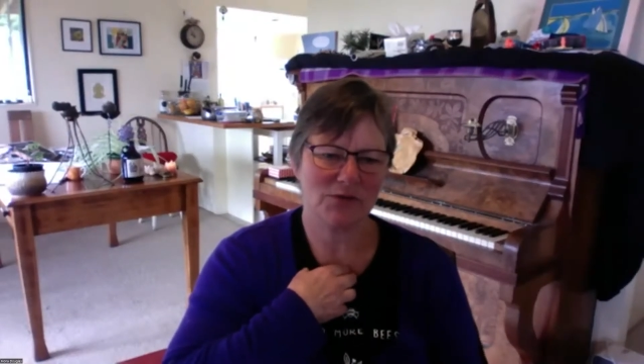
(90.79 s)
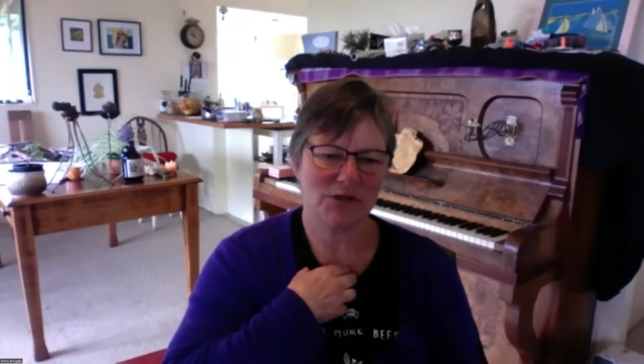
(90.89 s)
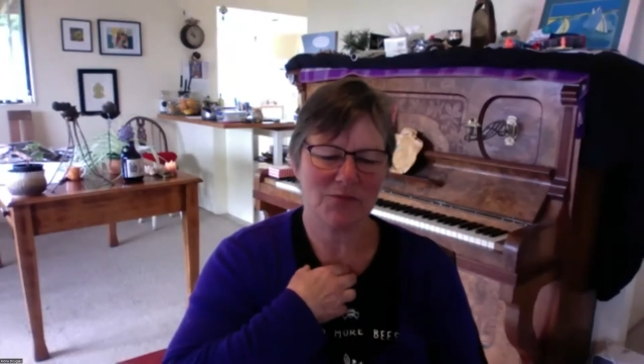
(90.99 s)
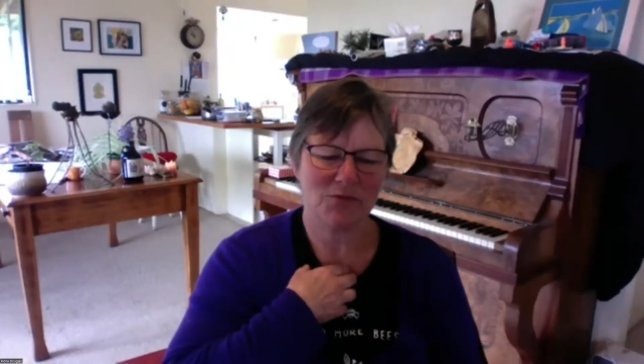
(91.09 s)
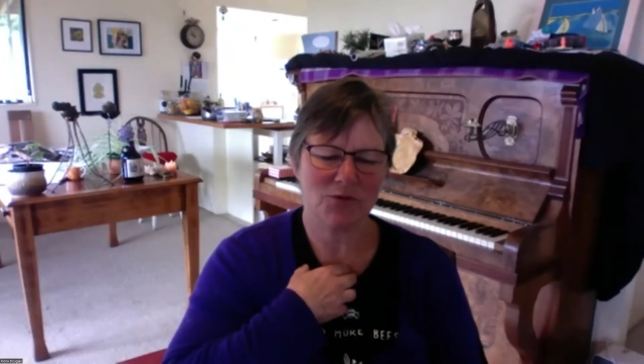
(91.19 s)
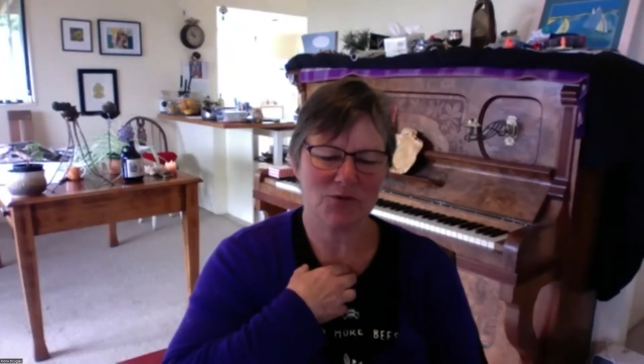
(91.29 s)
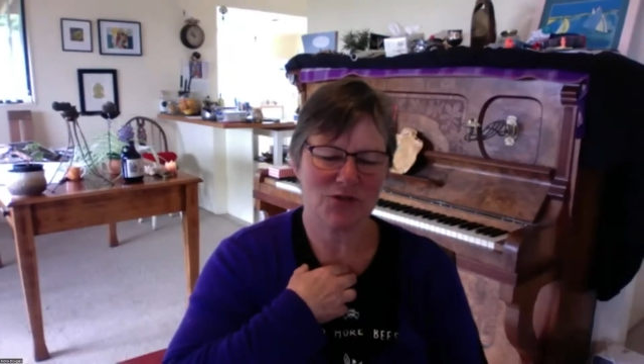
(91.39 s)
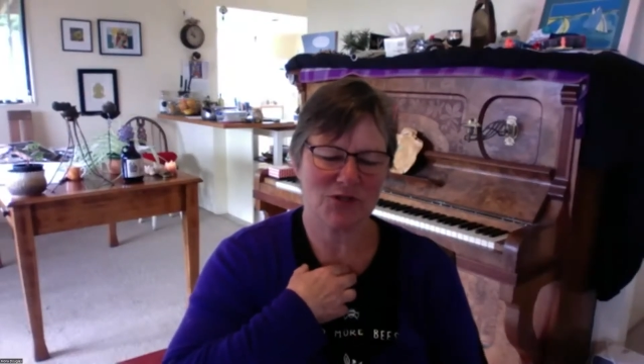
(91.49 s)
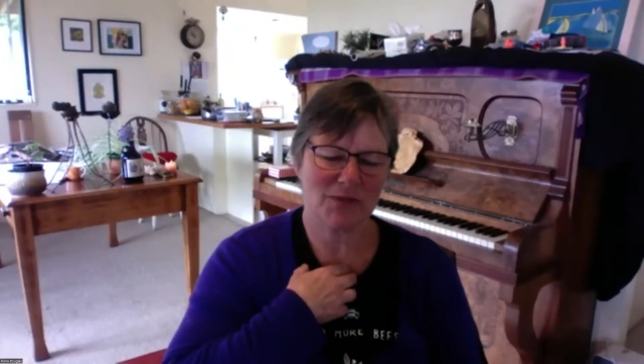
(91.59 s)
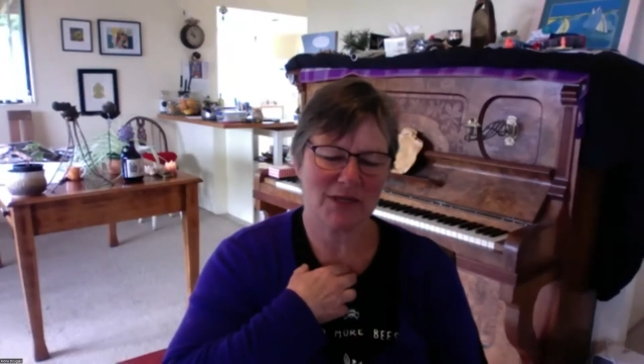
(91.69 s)
really important
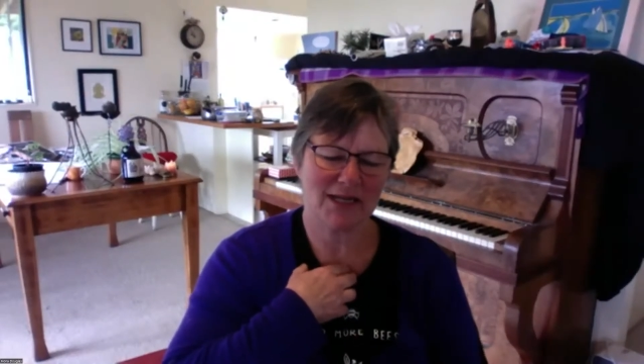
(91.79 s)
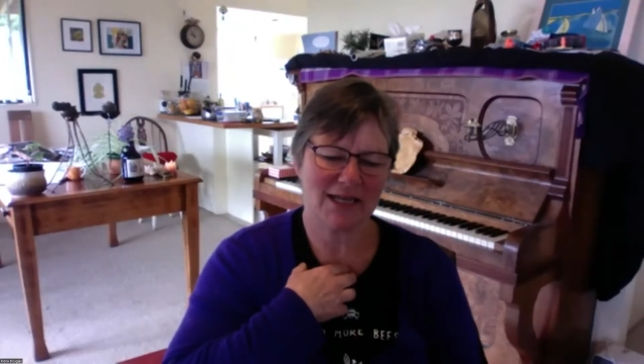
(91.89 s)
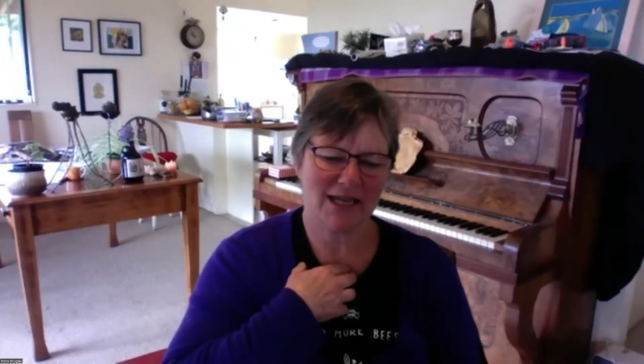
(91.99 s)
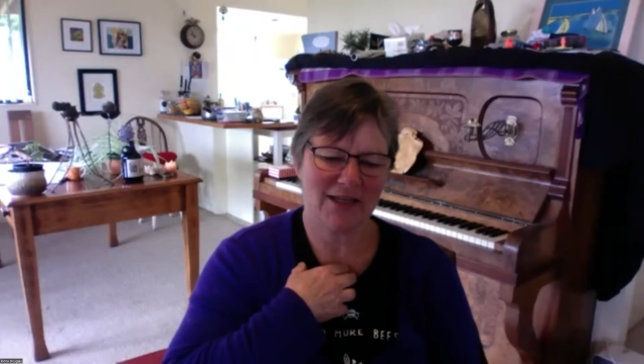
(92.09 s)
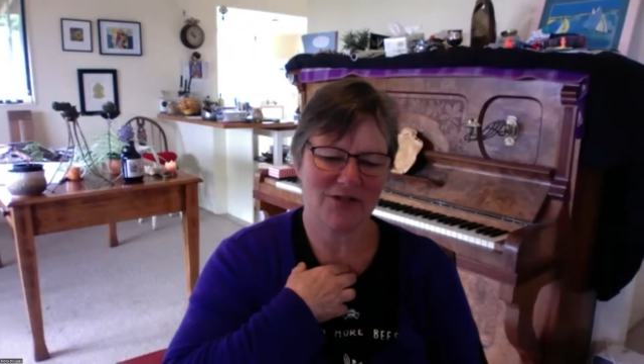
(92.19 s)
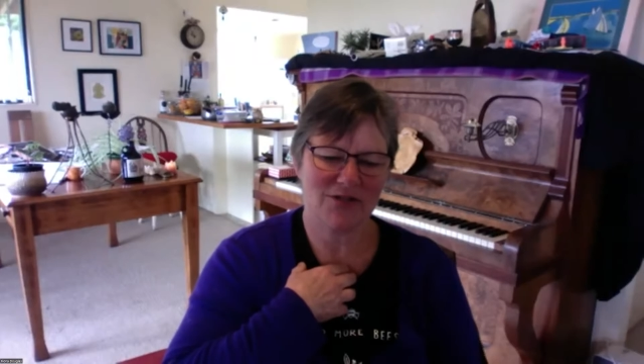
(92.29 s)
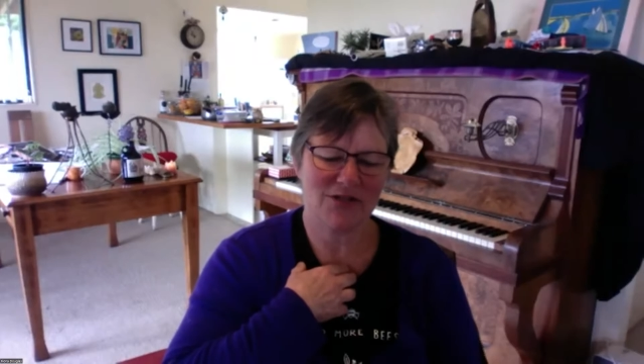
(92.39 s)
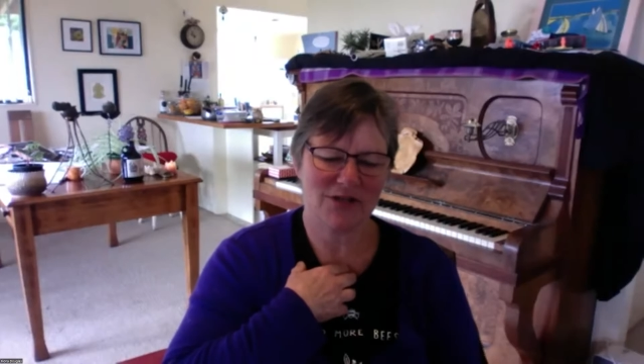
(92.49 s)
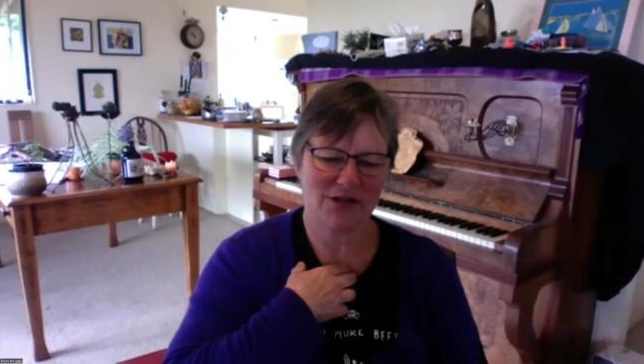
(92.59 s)
to me, and I